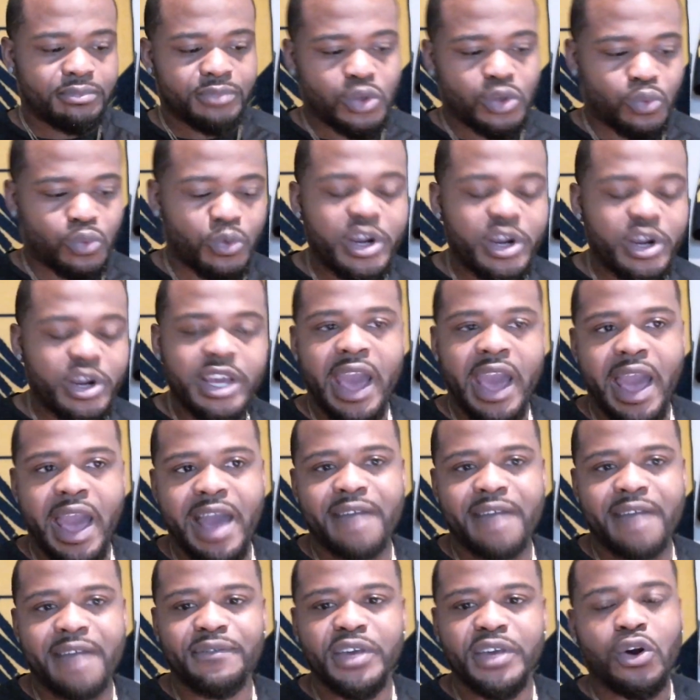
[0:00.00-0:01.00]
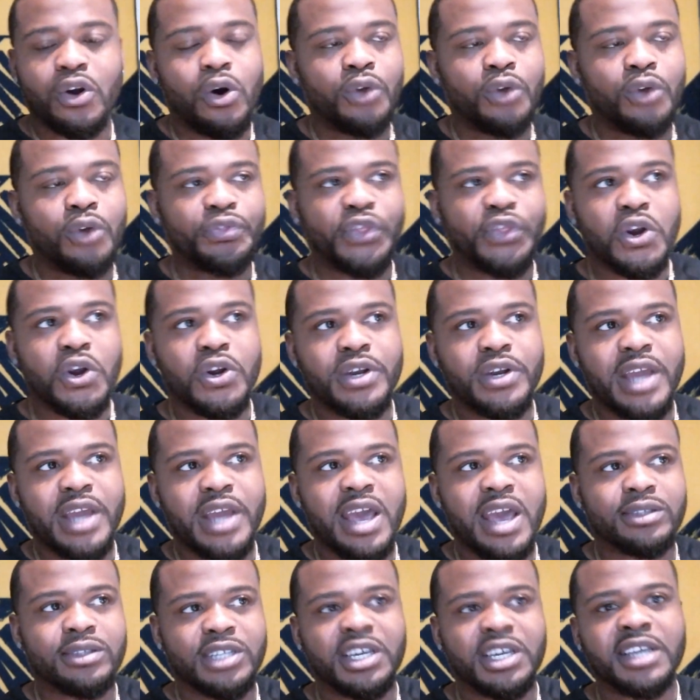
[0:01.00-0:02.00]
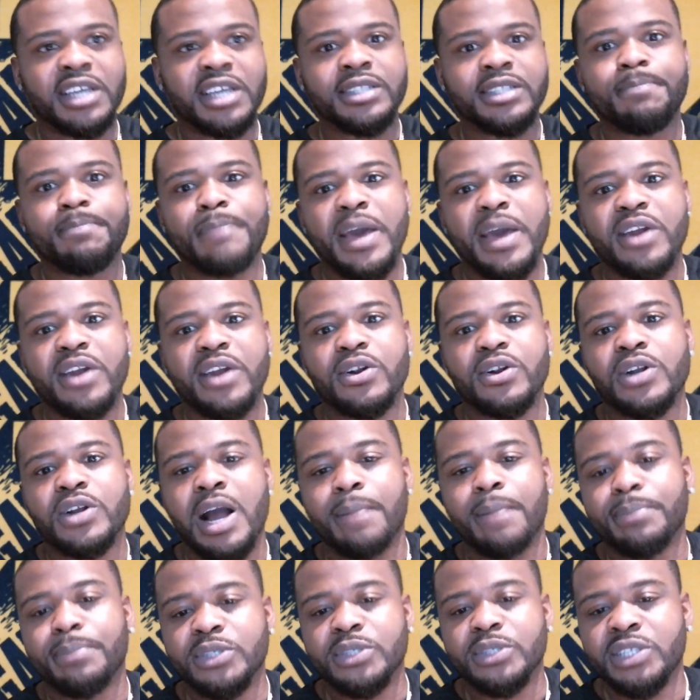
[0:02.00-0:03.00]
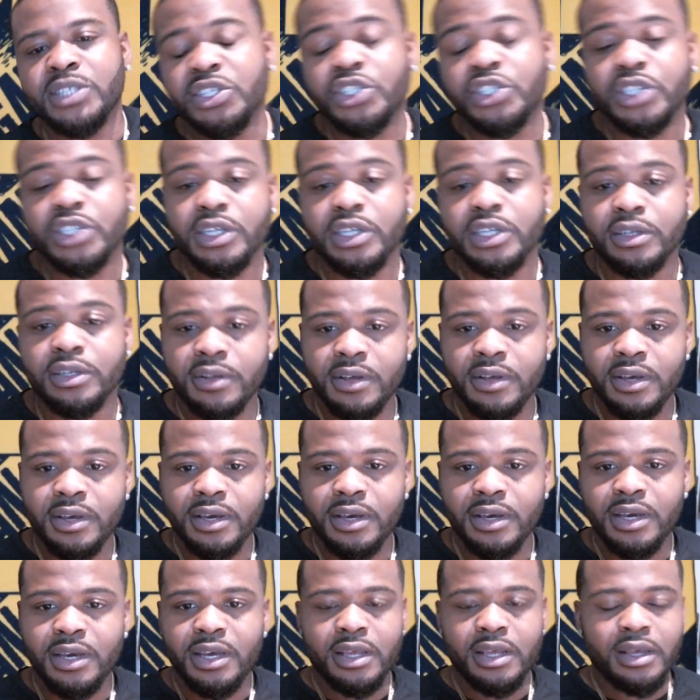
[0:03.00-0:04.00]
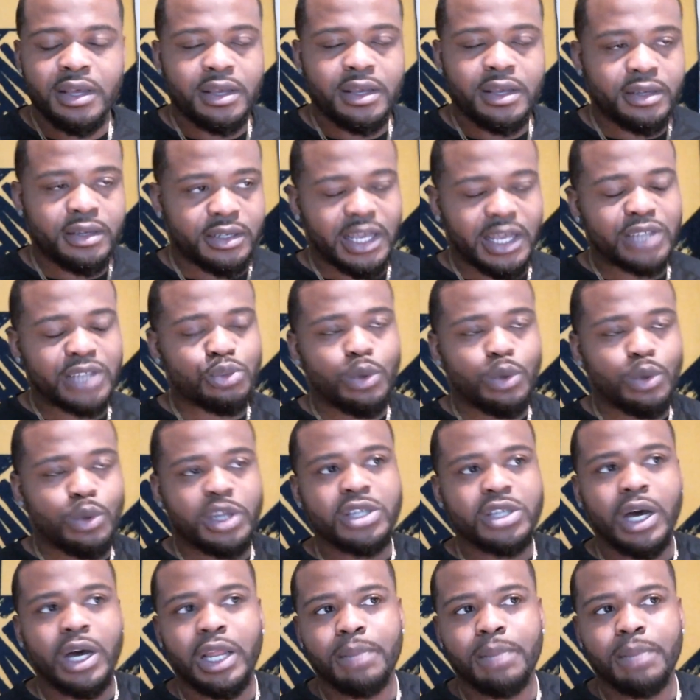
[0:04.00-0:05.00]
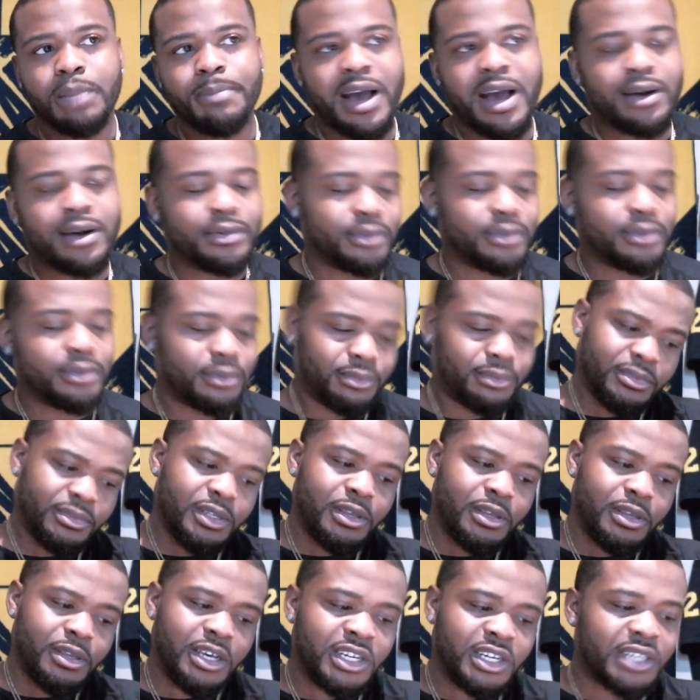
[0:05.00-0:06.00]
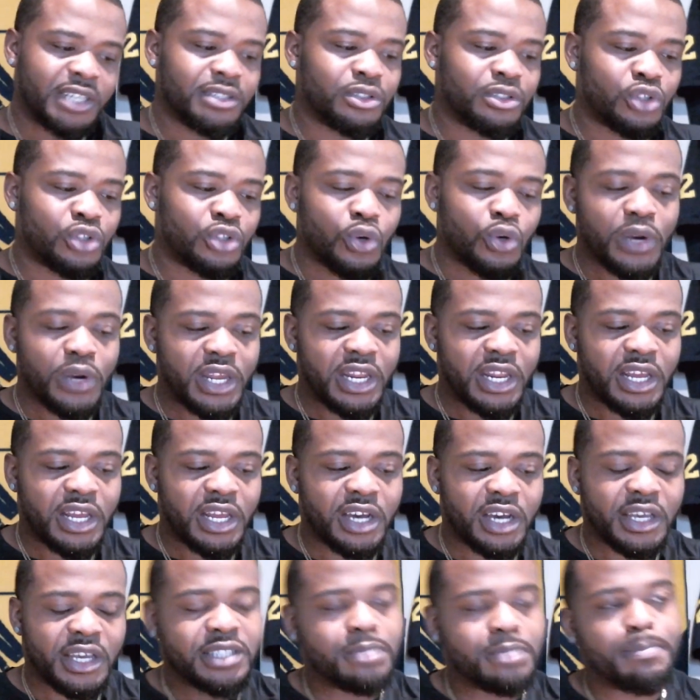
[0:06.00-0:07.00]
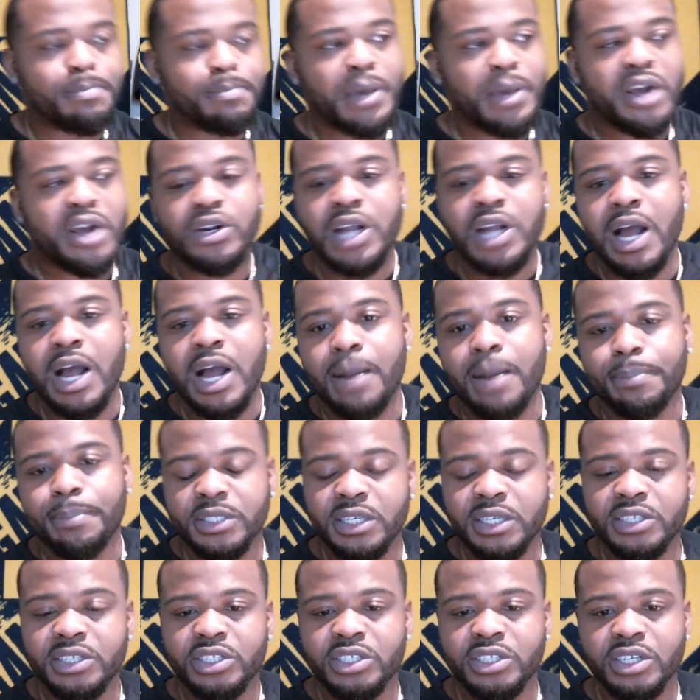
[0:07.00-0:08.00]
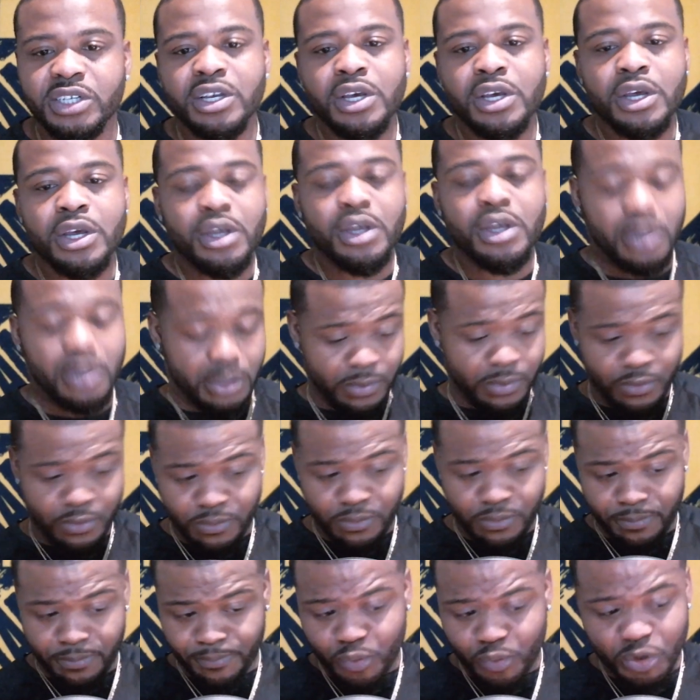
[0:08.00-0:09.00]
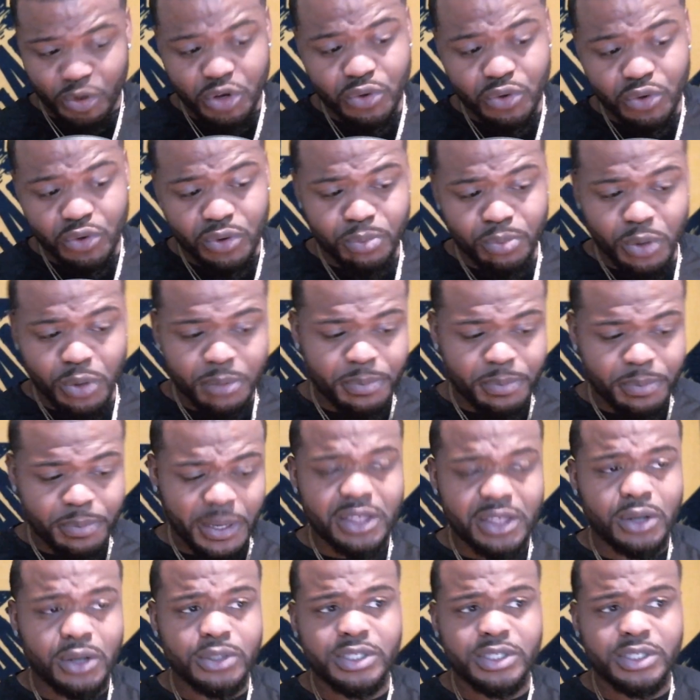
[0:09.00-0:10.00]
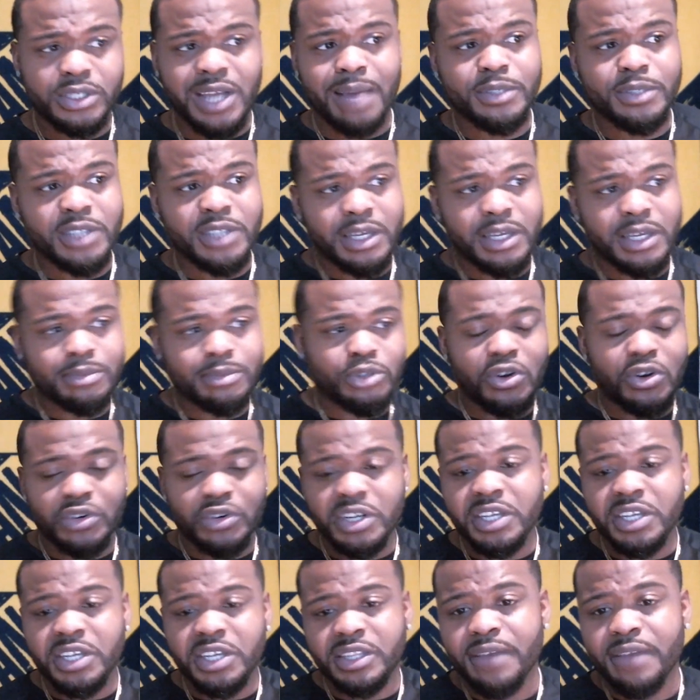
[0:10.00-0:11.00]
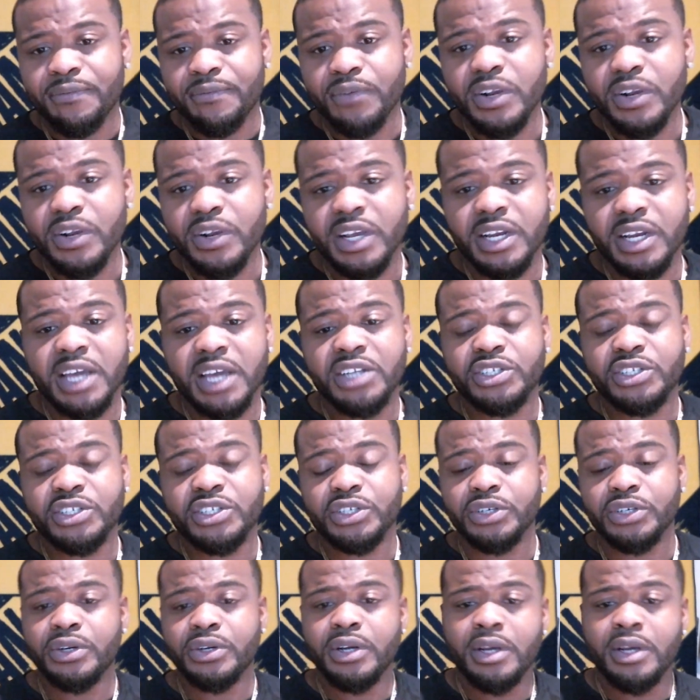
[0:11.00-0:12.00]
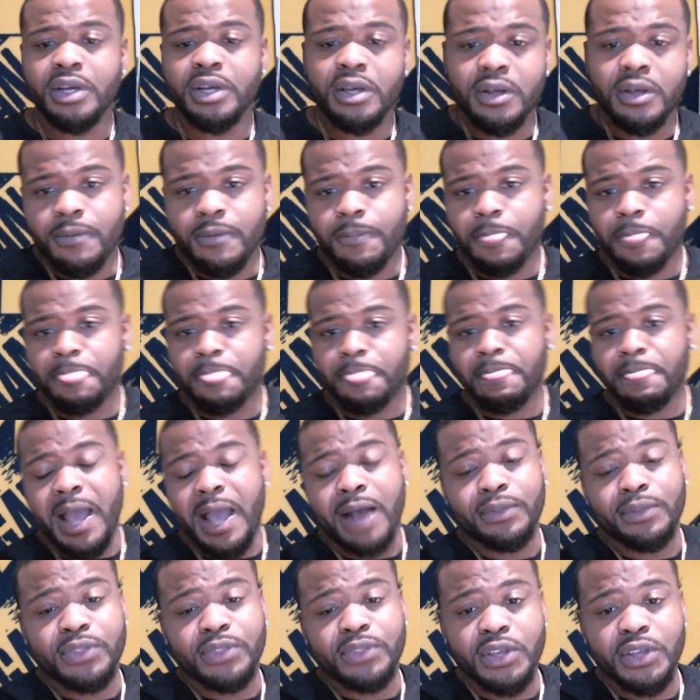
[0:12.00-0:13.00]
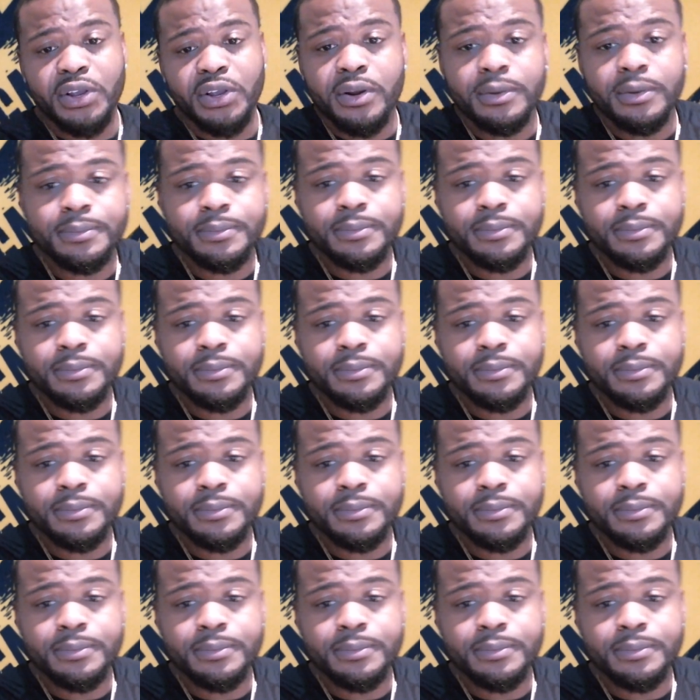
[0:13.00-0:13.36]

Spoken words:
wreak havoc on third downs against better competition. Because that's what it's all about. Again, doing it against better competition. When we play those type of teams, you're going to need that freaking nature out there.